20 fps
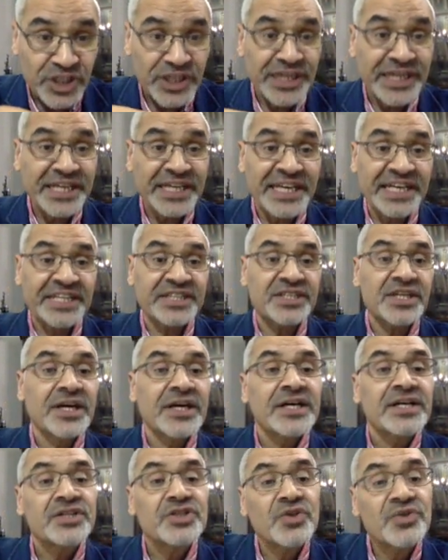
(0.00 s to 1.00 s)
increase.
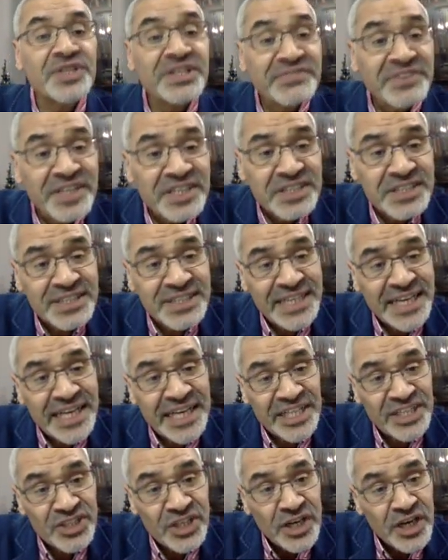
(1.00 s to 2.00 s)
So the first
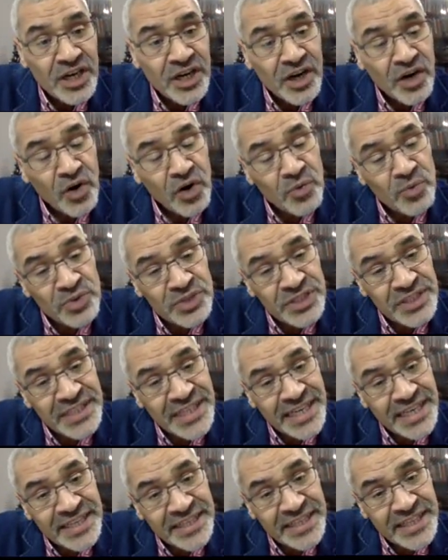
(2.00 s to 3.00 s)
stage, almost
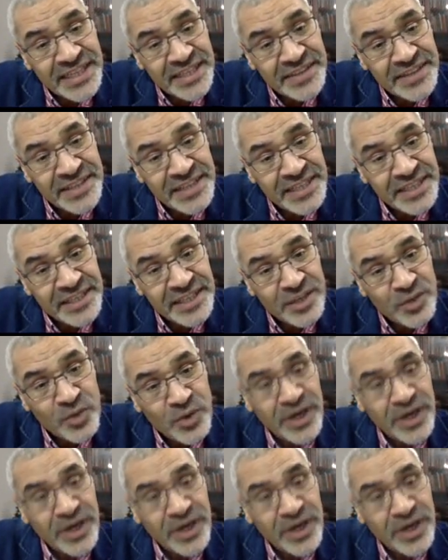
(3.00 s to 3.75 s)
they were